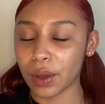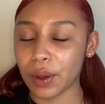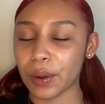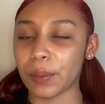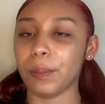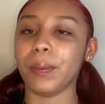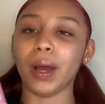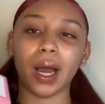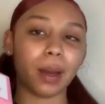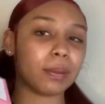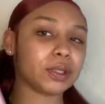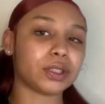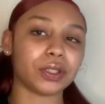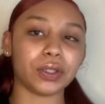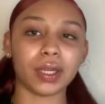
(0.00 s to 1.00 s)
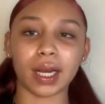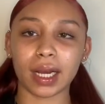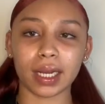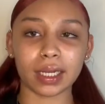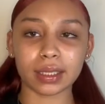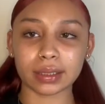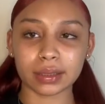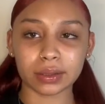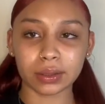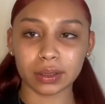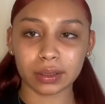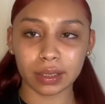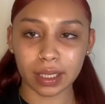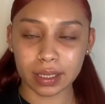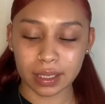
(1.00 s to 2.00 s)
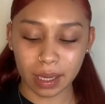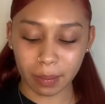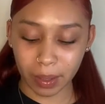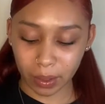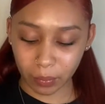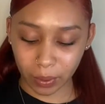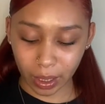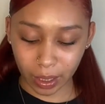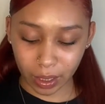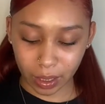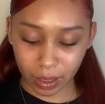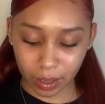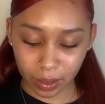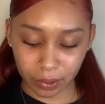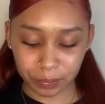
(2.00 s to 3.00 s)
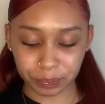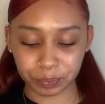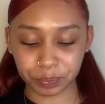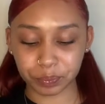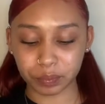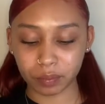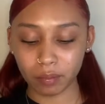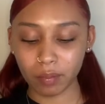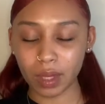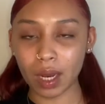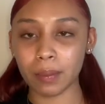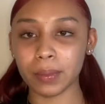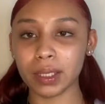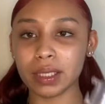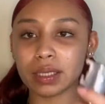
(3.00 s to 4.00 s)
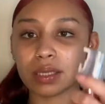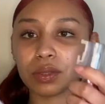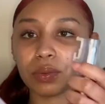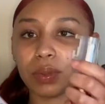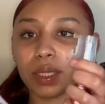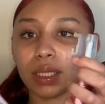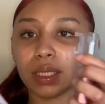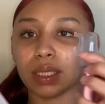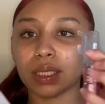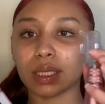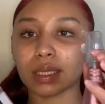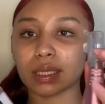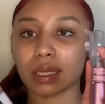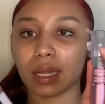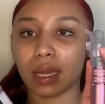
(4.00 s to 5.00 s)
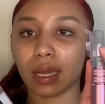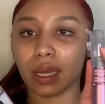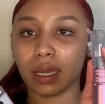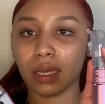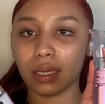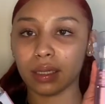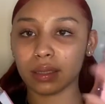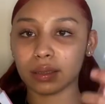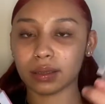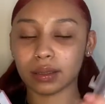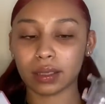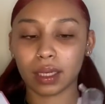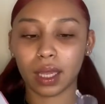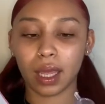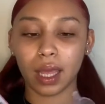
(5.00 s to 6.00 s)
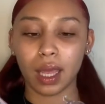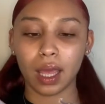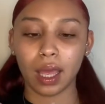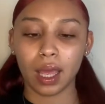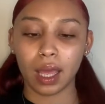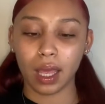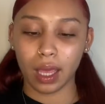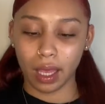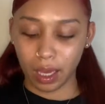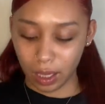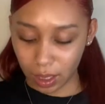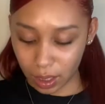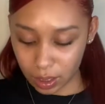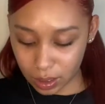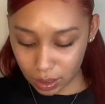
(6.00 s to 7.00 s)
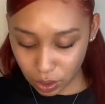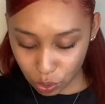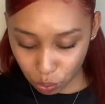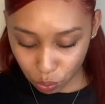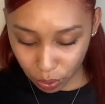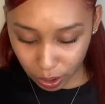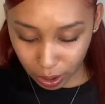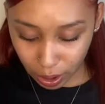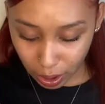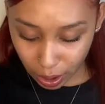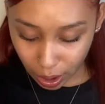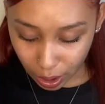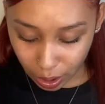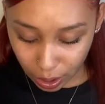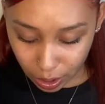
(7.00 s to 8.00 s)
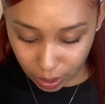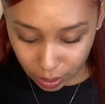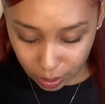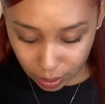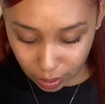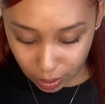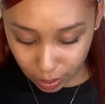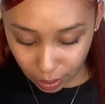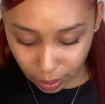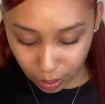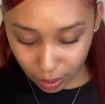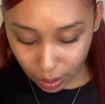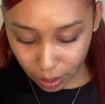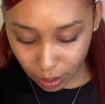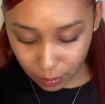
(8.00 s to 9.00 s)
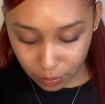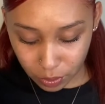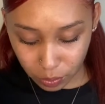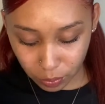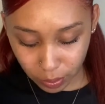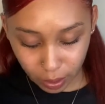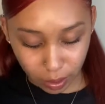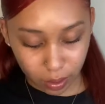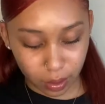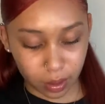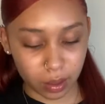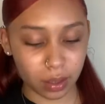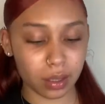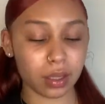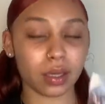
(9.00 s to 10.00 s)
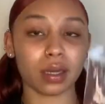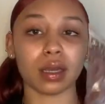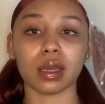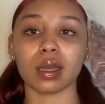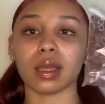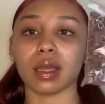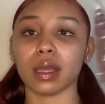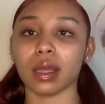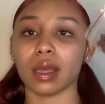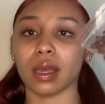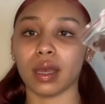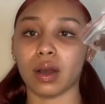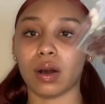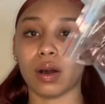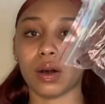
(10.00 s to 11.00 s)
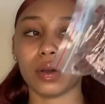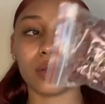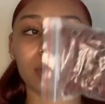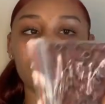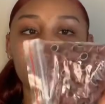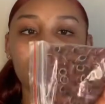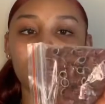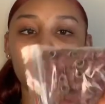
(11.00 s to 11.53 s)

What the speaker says: But I'm gonna show you guys next time when I get it. But this is what it looks like. And it's really nice, and it comes with all the